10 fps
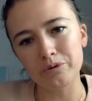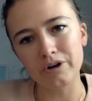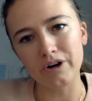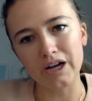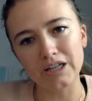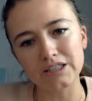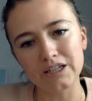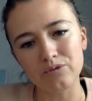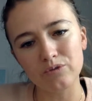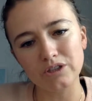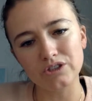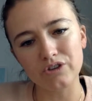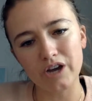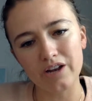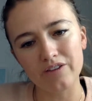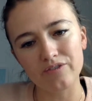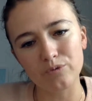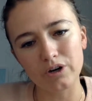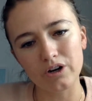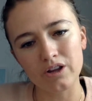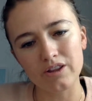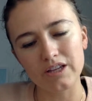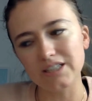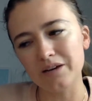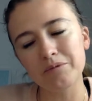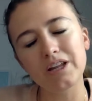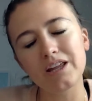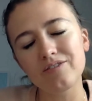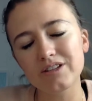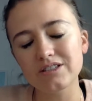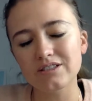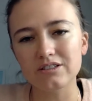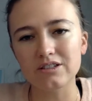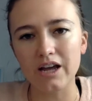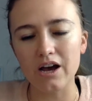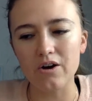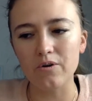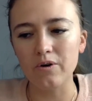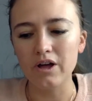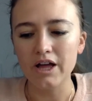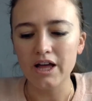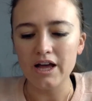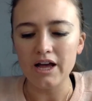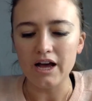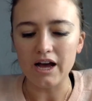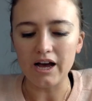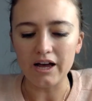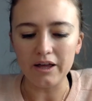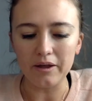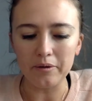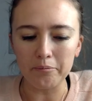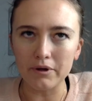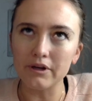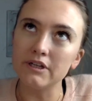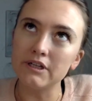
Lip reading: progress and once you kind of work on these. I mean, even still now, I'm